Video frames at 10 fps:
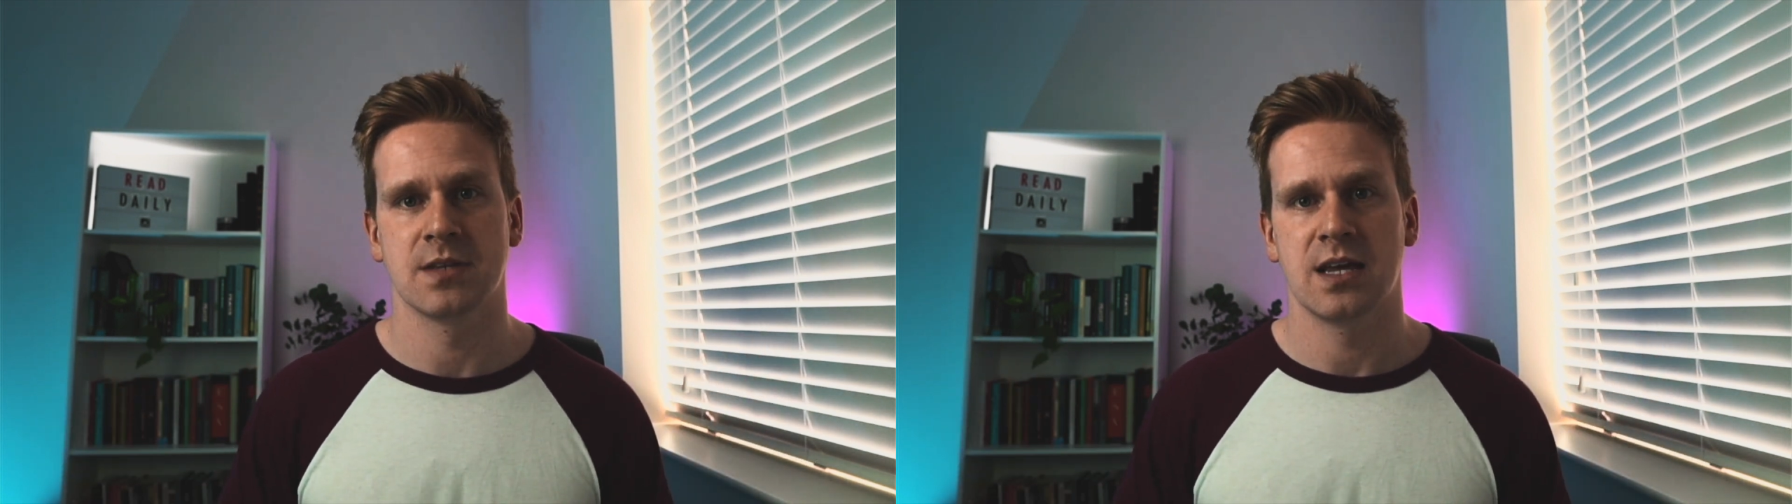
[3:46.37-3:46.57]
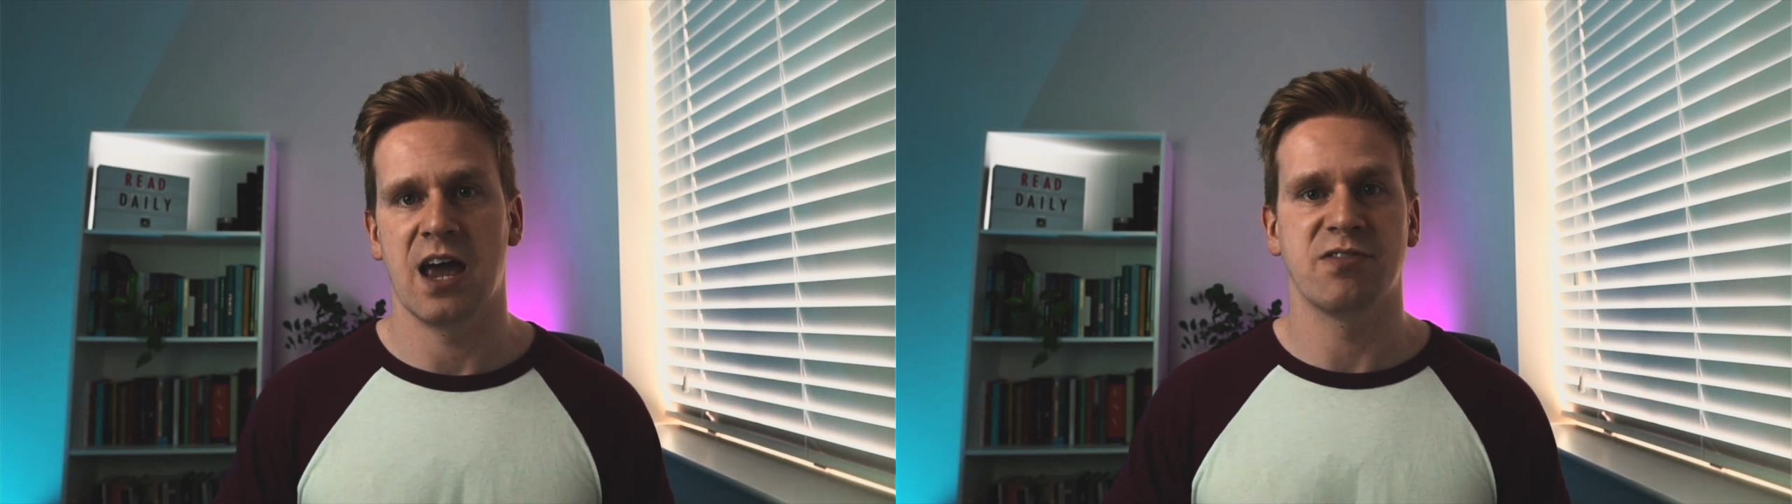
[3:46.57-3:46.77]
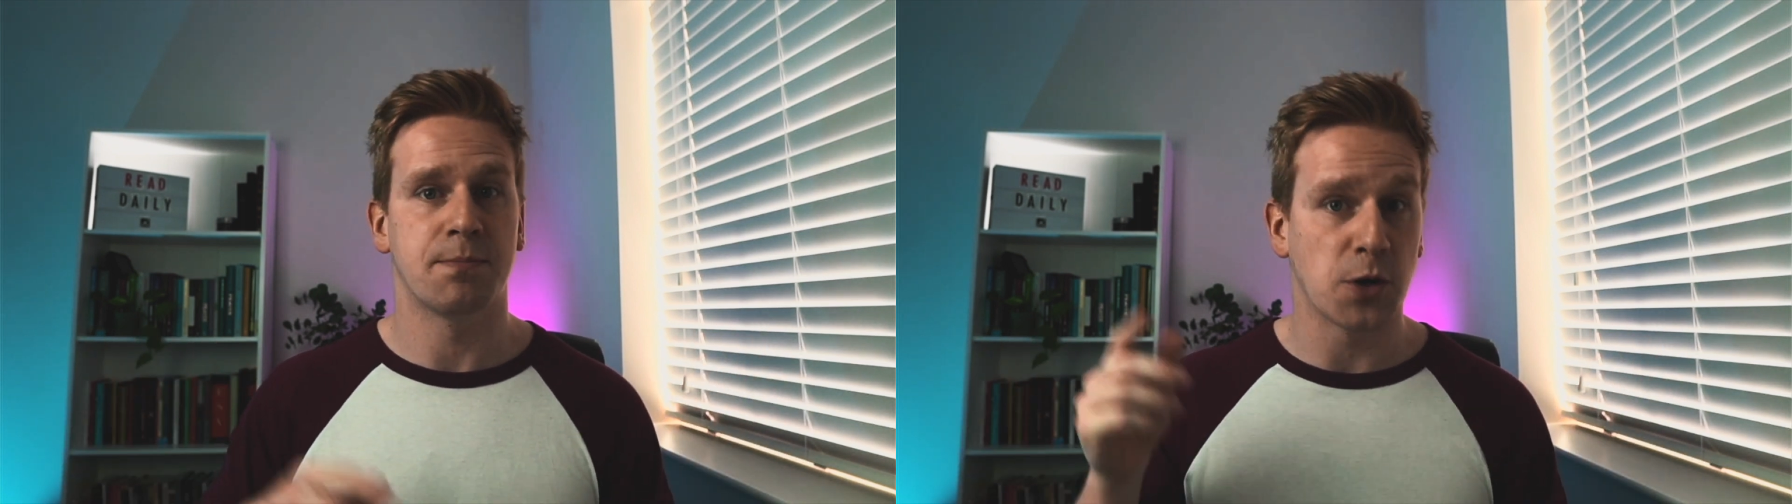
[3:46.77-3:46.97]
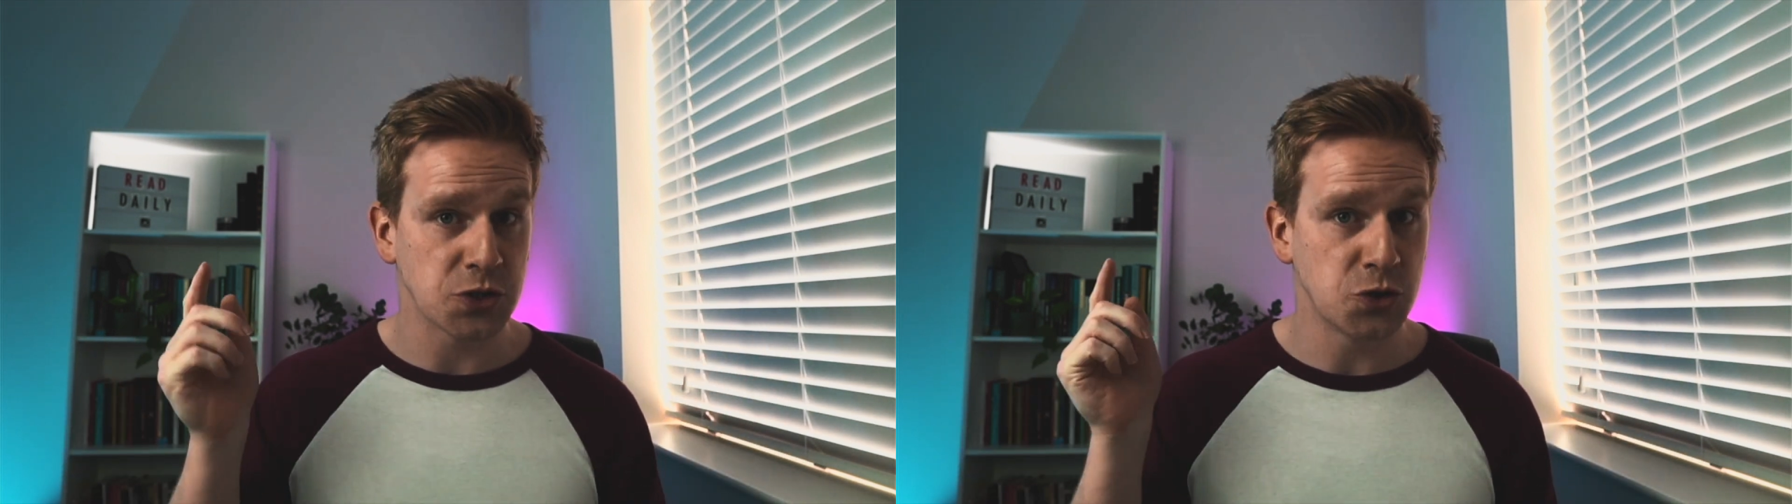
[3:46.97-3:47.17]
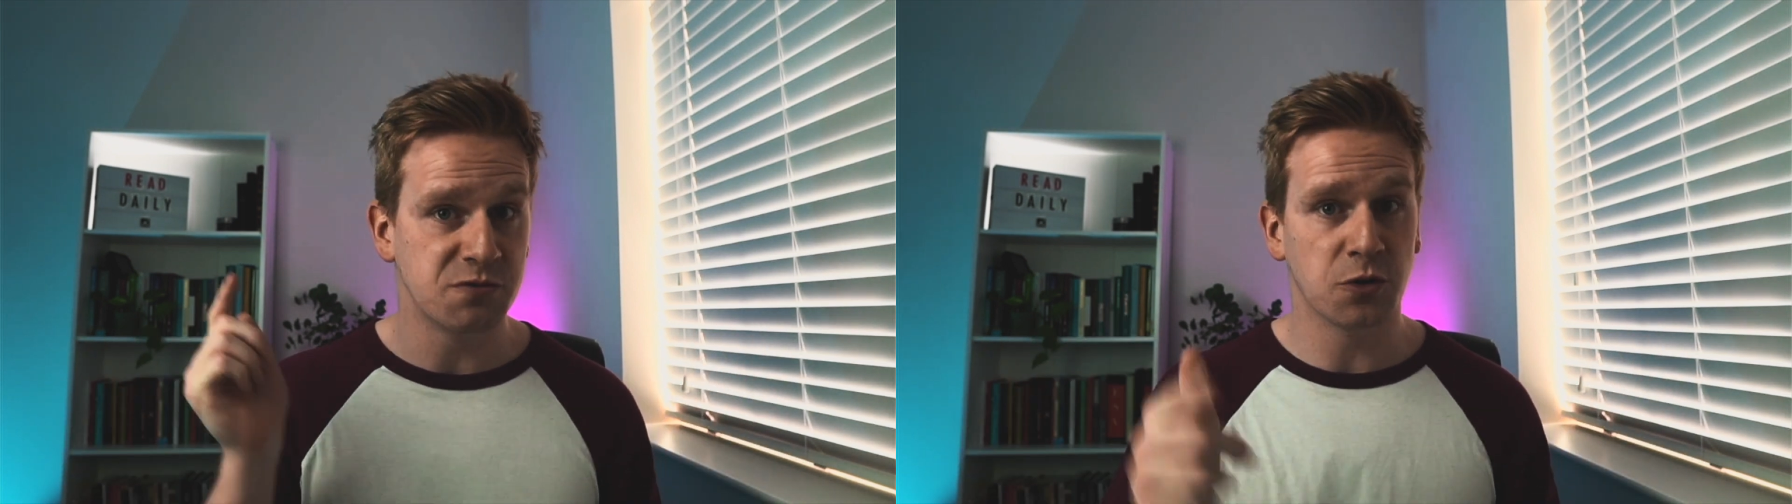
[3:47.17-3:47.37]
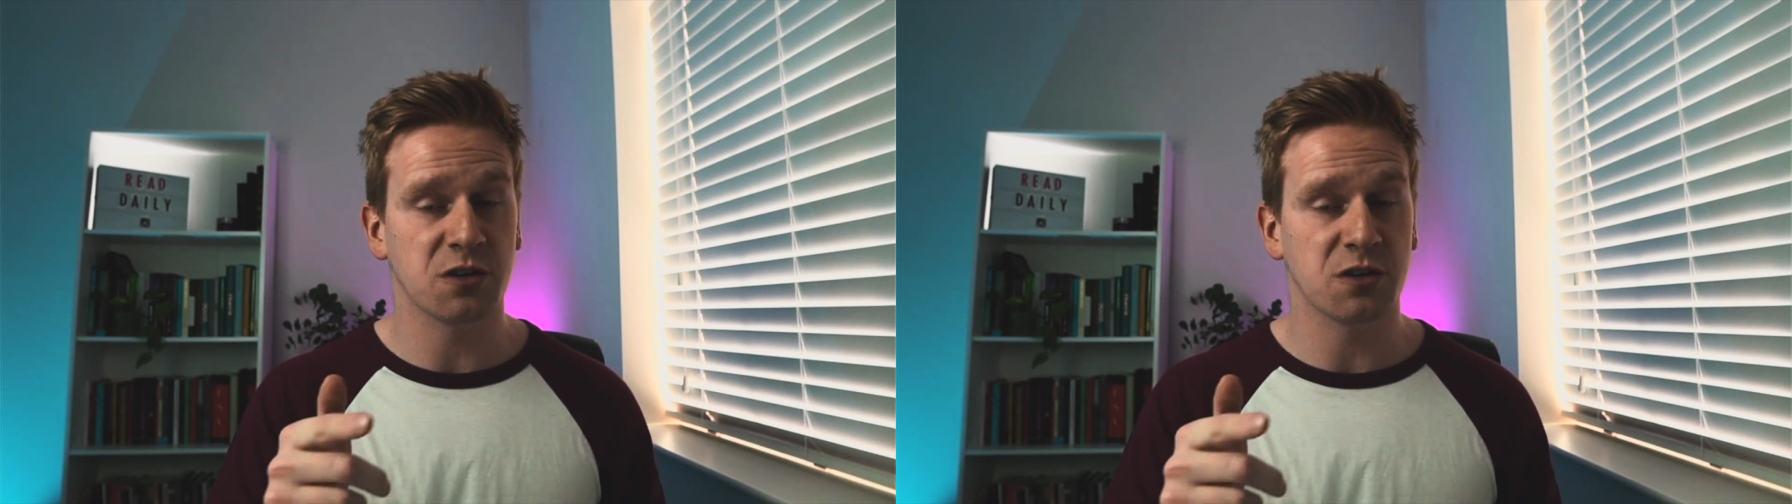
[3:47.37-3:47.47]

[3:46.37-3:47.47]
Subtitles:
If the person you voted